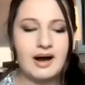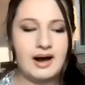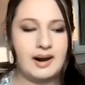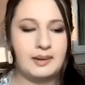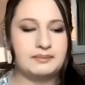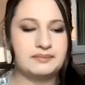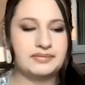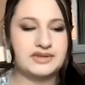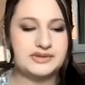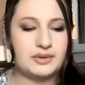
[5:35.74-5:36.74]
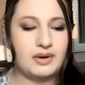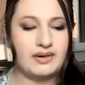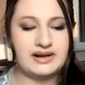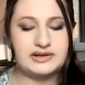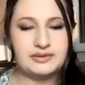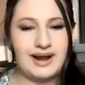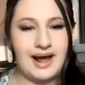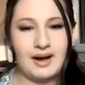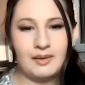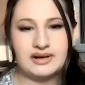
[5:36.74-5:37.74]
Um, so all I can do
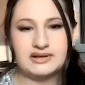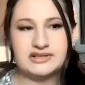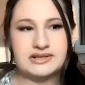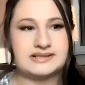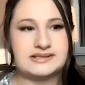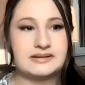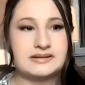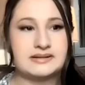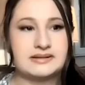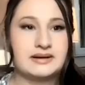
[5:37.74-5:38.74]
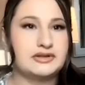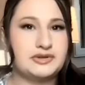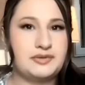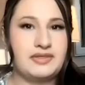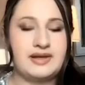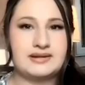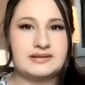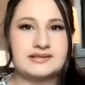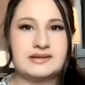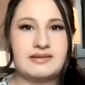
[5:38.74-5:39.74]
now is just do
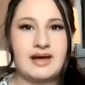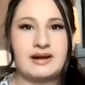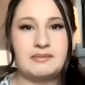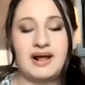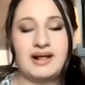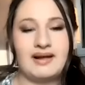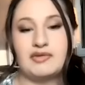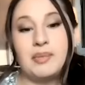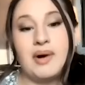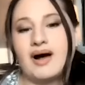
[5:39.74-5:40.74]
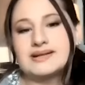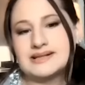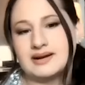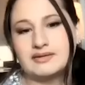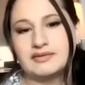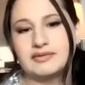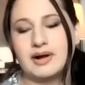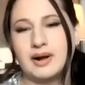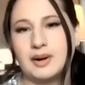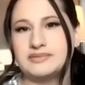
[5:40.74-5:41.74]
things that in my life are
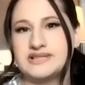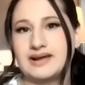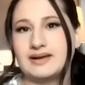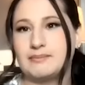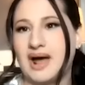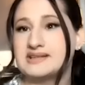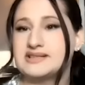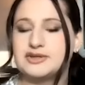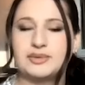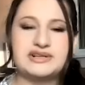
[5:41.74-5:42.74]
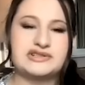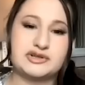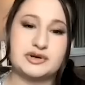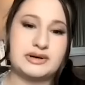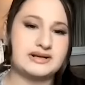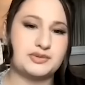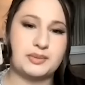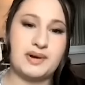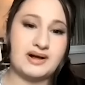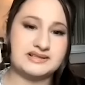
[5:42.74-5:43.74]
positive. Um, take a bad situation, turn it into
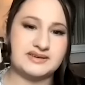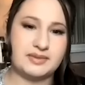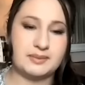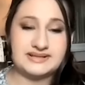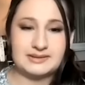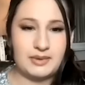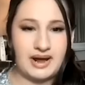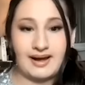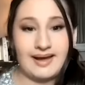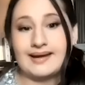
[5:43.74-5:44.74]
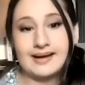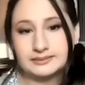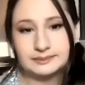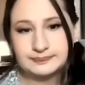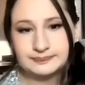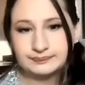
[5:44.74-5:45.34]
a positive the best way I can.